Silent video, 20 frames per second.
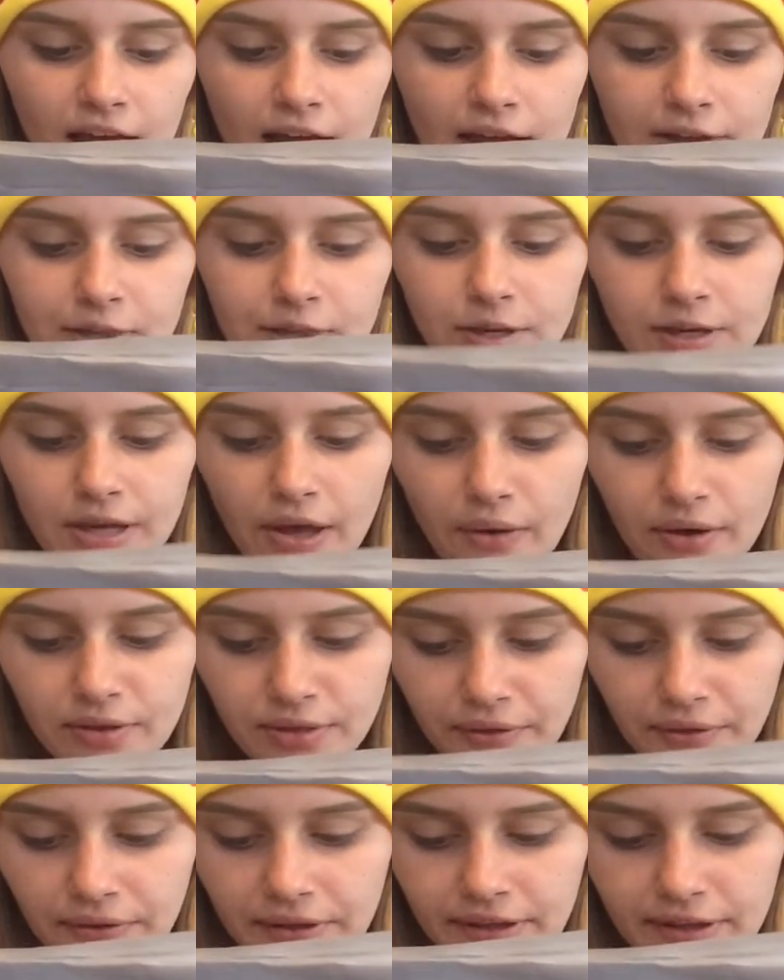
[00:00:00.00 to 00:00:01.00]
I took out
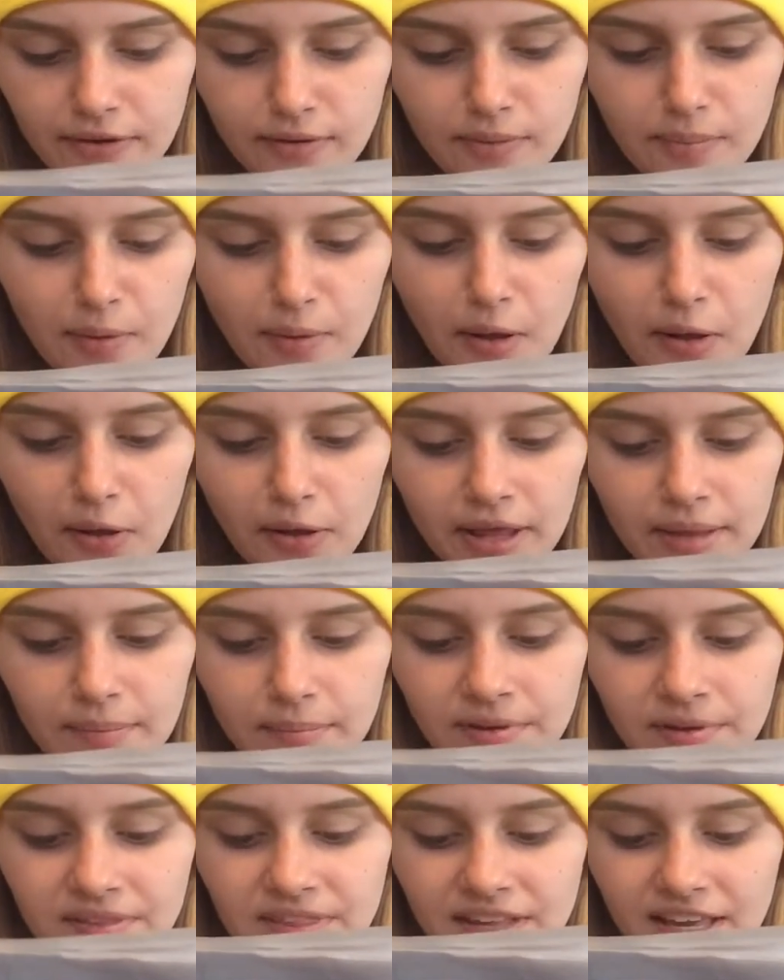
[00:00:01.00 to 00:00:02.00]
another heel ball
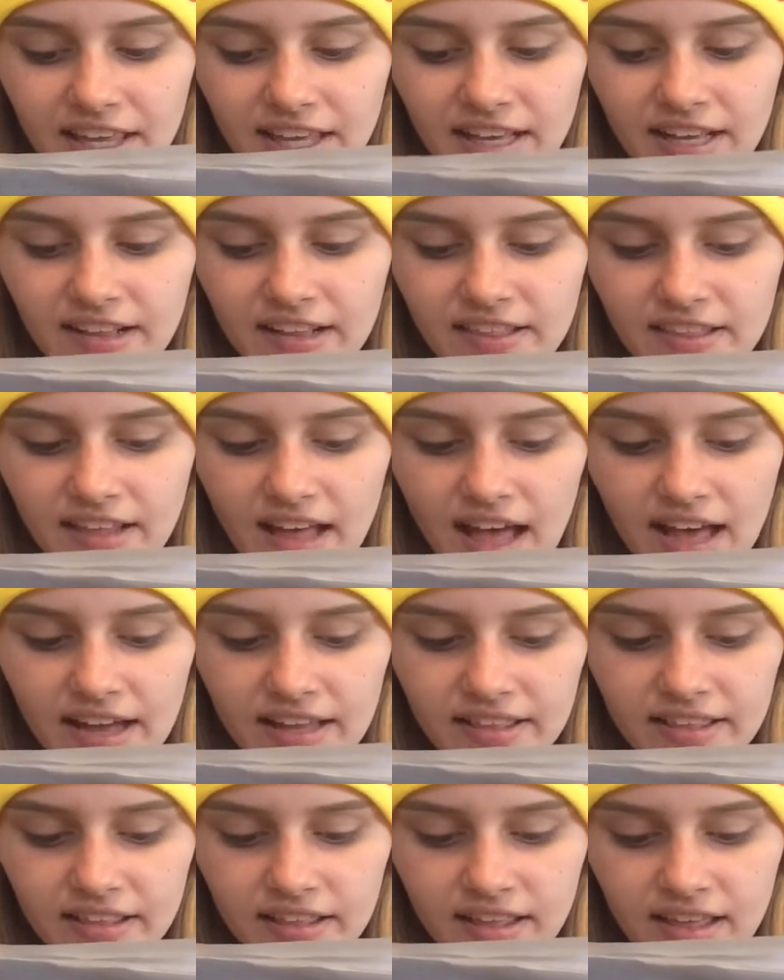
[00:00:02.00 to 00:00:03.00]
and put Skitty inside.